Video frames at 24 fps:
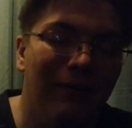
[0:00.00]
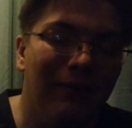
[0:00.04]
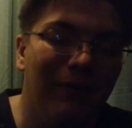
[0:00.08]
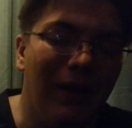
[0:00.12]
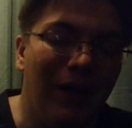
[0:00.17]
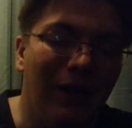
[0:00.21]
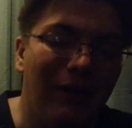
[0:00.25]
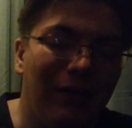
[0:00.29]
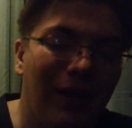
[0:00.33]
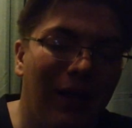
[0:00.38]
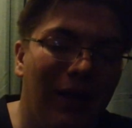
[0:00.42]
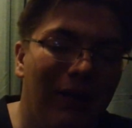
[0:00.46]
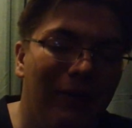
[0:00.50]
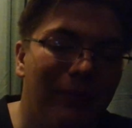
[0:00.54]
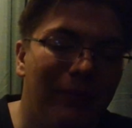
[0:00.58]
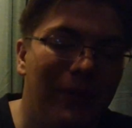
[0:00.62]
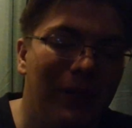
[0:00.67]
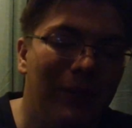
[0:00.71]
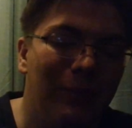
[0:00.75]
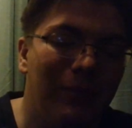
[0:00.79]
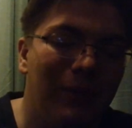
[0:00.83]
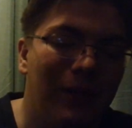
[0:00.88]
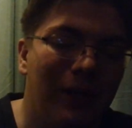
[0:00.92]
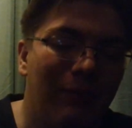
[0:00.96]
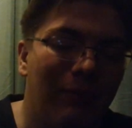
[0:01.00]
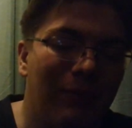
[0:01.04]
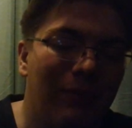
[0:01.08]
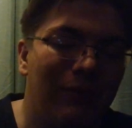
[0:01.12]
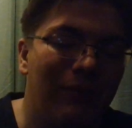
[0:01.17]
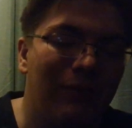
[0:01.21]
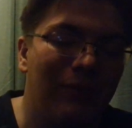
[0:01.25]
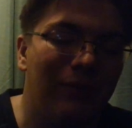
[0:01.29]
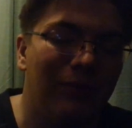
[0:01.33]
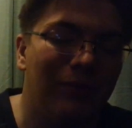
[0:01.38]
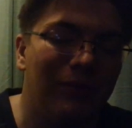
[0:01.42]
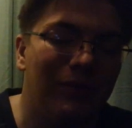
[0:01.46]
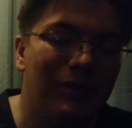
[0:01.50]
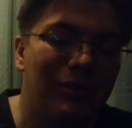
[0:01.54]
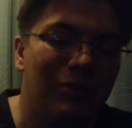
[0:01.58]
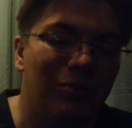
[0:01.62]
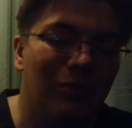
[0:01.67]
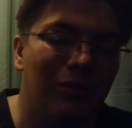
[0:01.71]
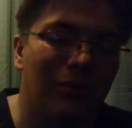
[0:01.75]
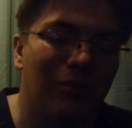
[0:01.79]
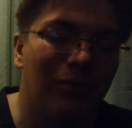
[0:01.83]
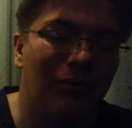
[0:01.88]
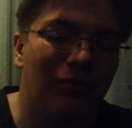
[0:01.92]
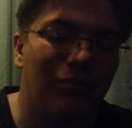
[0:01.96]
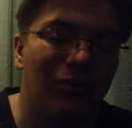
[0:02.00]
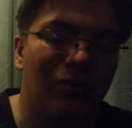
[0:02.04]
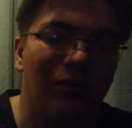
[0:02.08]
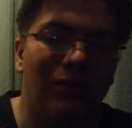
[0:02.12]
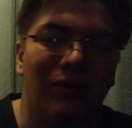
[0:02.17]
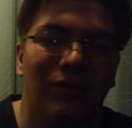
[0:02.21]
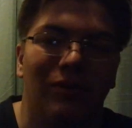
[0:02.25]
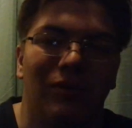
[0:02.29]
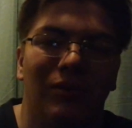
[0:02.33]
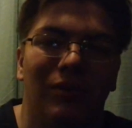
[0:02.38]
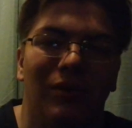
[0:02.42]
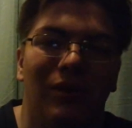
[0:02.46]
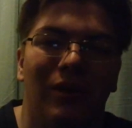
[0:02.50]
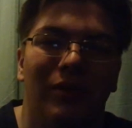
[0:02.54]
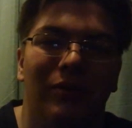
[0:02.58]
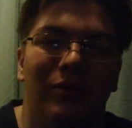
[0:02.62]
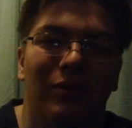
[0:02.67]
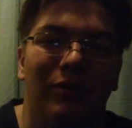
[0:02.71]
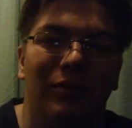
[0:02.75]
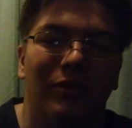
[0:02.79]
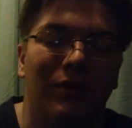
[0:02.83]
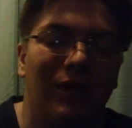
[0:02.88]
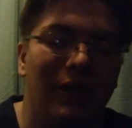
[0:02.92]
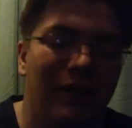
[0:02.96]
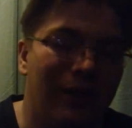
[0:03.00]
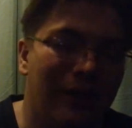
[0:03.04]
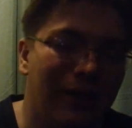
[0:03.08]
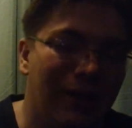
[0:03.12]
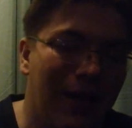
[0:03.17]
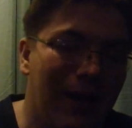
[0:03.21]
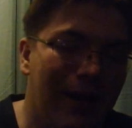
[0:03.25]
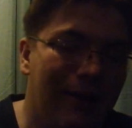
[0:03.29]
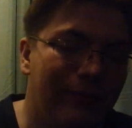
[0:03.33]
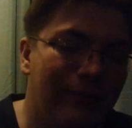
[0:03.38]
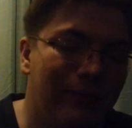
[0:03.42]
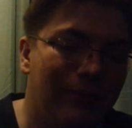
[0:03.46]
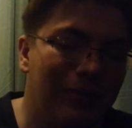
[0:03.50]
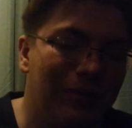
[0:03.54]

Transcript: a lot of people have reviewed this one over other like average